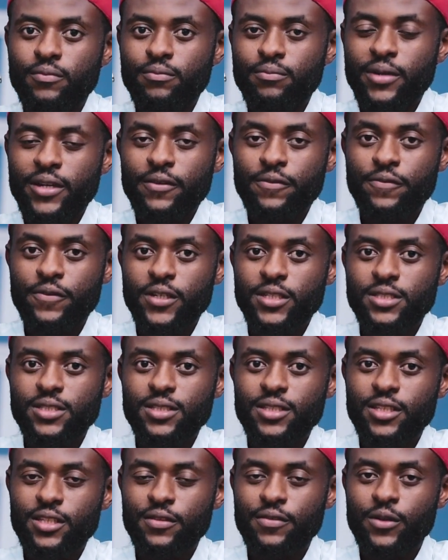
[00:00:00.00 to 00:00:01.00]
my
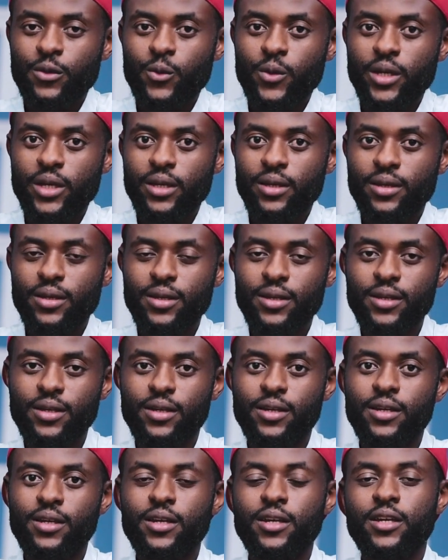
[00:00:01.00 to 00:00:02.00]
first giveaway
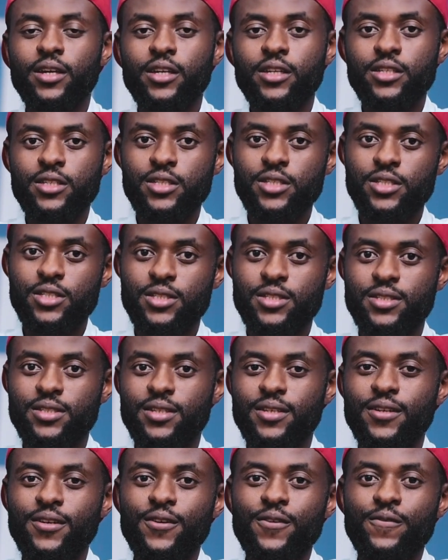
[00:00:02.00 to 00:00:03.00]
is
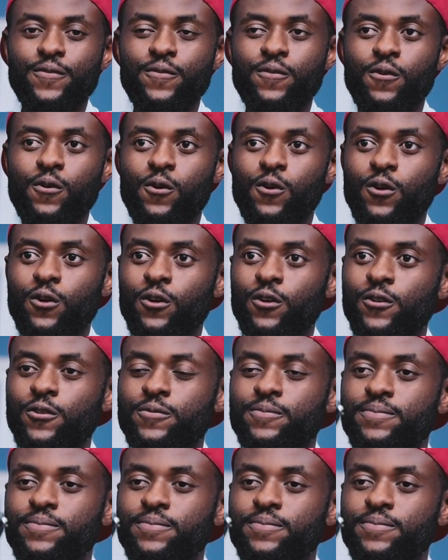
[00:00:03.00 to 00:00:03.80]
for,